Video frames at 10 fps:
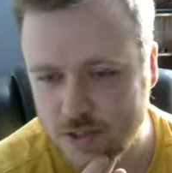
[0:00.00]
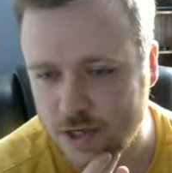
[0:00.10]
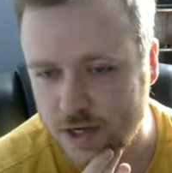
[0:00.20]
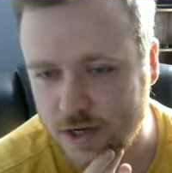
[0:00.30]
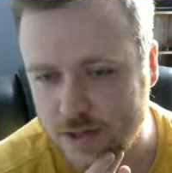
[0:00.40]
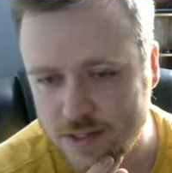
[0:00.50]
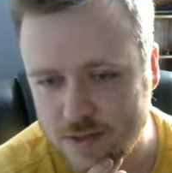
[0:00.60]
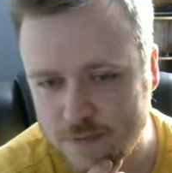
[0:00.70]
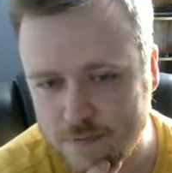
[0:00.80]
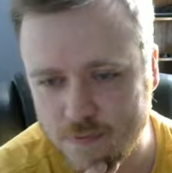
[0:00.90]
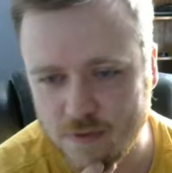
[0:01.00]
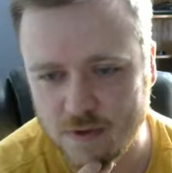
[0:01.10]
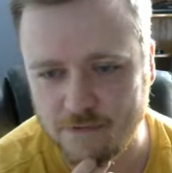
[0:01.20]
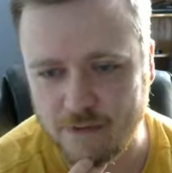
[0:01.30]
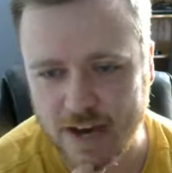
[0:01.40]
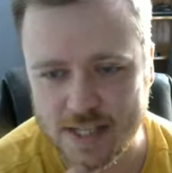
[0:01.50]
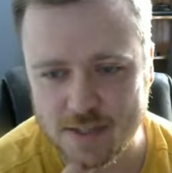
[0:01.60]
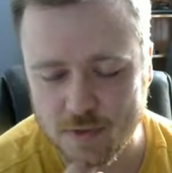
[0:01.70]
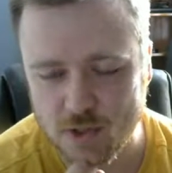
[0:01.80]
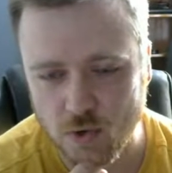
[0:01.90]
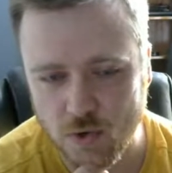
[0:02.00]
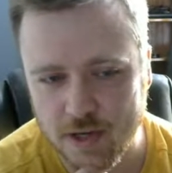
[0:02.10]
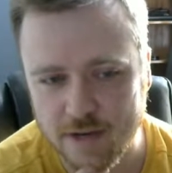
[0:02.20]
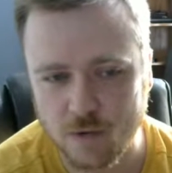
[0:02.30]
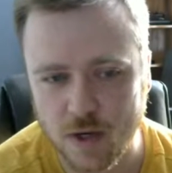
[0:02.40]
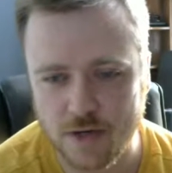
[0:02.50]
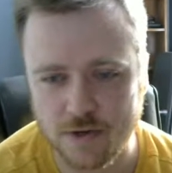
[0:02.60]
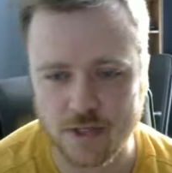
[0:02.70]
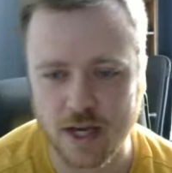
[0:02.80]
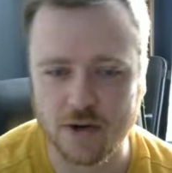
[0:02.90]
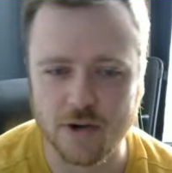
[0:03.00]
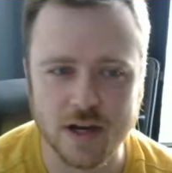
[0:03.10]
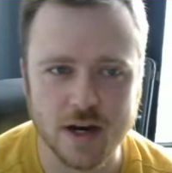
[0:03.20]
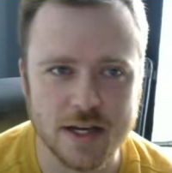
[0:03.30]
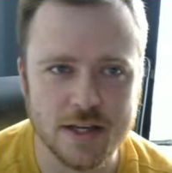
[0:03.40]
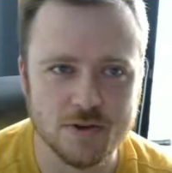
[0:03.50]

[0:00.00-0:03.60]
You know, that's the vast majority of what Hunter's got going on. Either